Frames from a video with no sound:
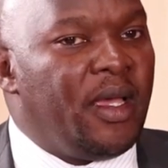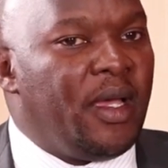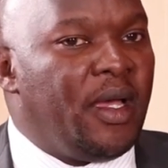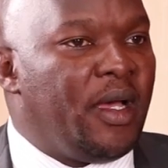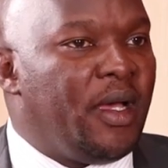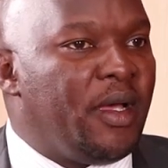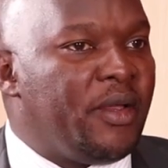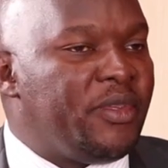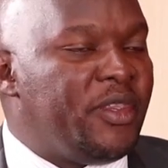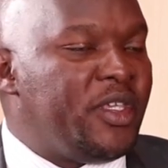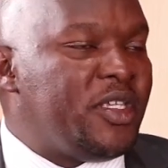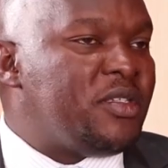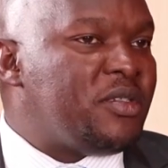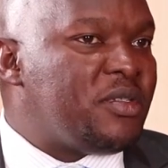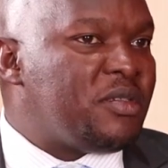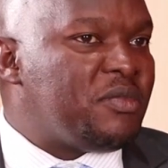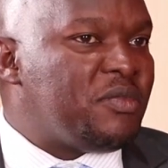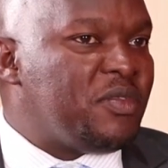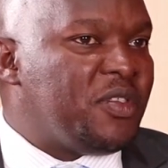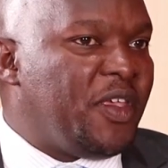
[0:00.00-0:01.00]
Uh,
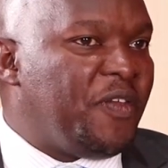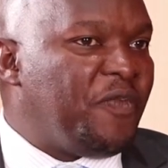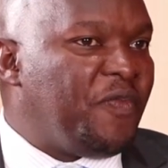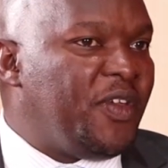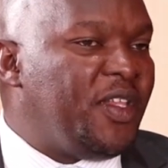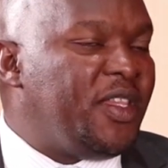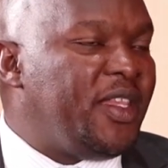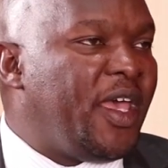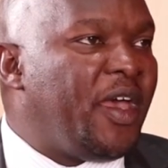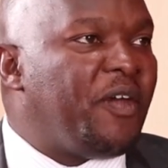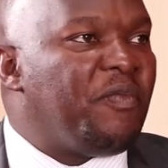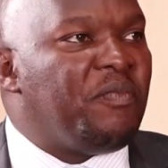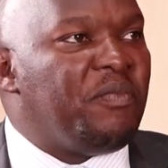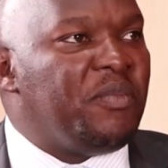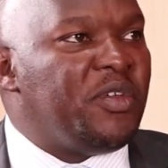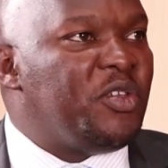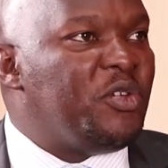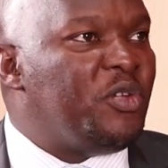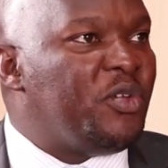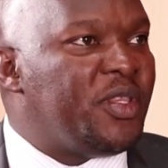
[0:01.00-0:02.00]
they feel have,
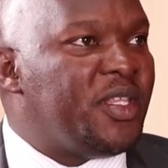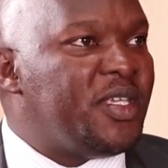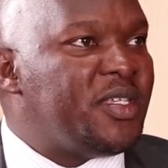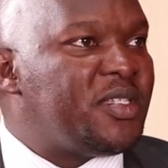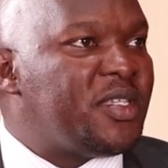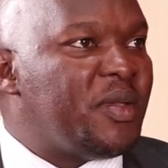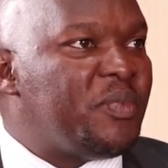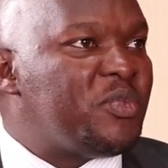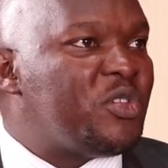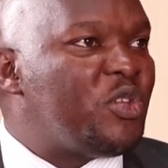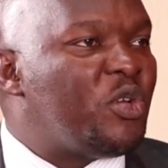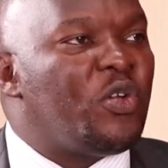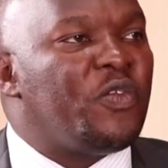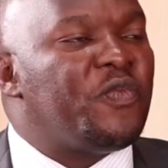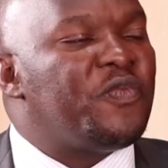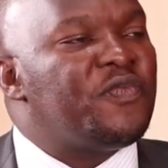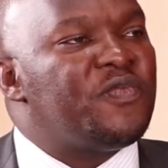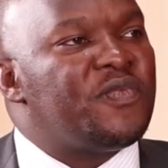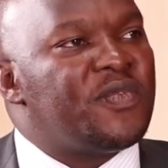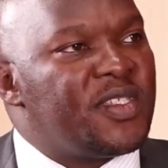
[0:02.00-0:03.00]
you know, there's some sort
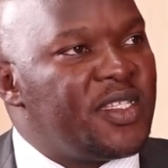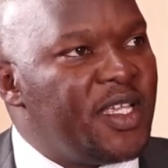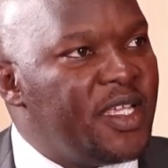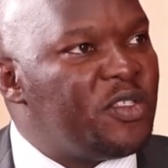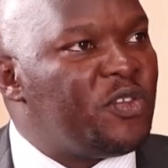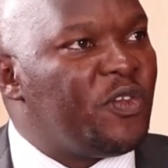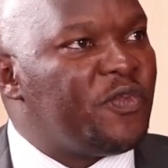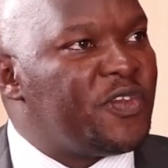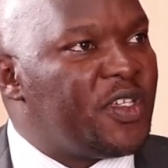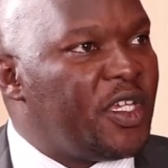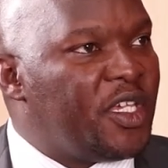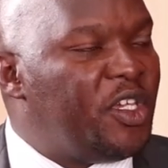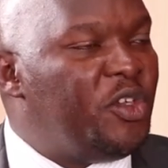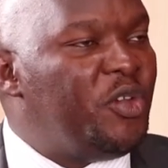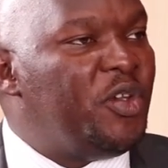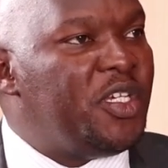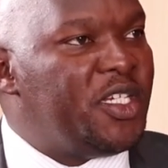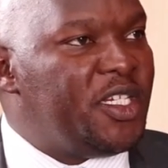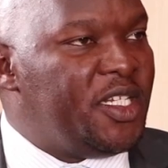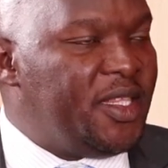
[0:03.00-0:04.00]
of sense of
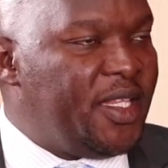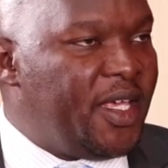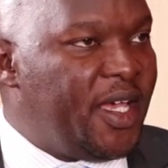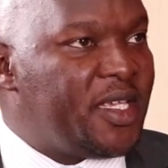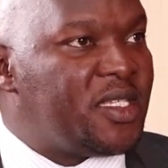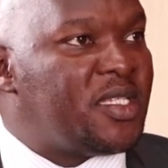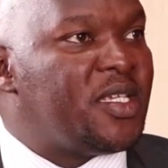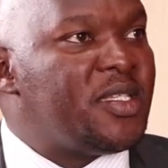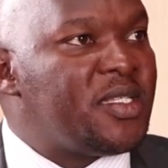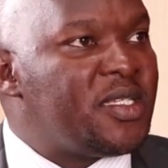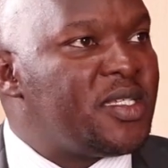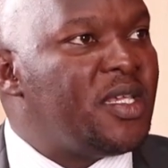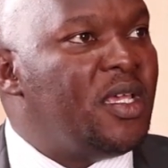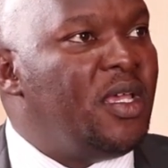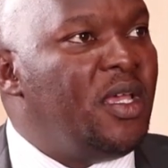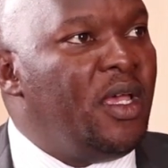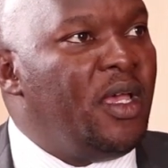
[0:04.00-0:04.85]
security in the assets